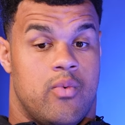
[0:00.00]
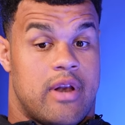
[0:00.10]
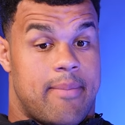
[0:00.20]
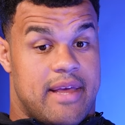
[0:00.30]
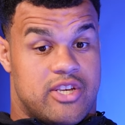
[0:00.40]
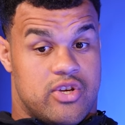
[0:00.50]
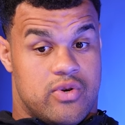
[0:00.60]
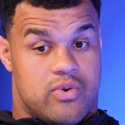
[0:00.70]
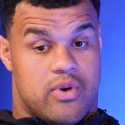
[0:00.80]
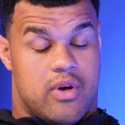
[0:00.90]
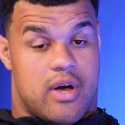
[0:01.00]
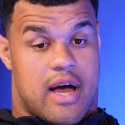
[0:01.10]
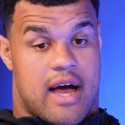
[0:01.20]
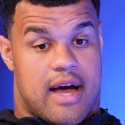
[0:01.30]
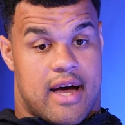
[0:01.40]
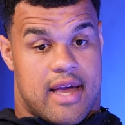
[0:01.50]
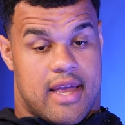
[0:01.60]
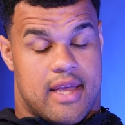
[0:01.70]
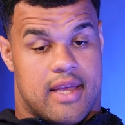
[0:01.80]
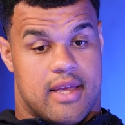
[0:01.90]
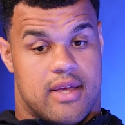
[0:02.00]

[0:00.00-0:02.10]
when I met you, I